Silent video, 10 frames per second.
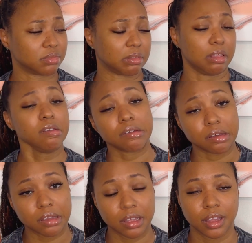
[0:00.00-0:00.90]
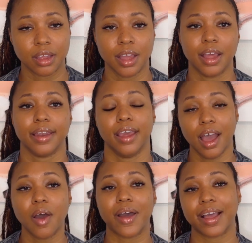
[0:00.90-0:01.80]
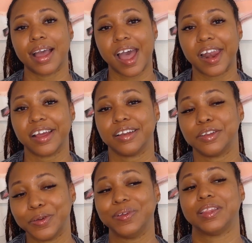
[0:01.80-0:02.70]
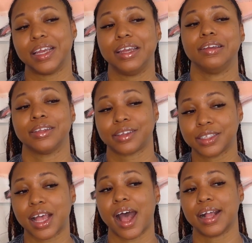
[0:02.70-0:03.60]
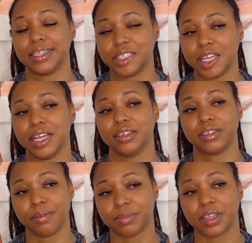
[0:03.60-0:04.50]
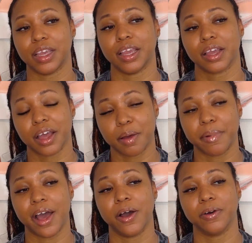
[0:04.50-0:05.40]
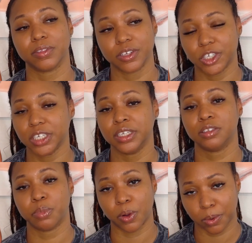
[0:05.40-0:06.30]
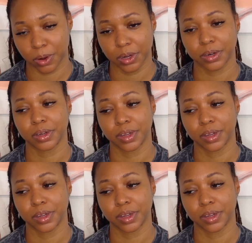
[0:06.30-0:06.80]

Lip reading: Ugh." Now I kind of do think Sai said something about the cheese board.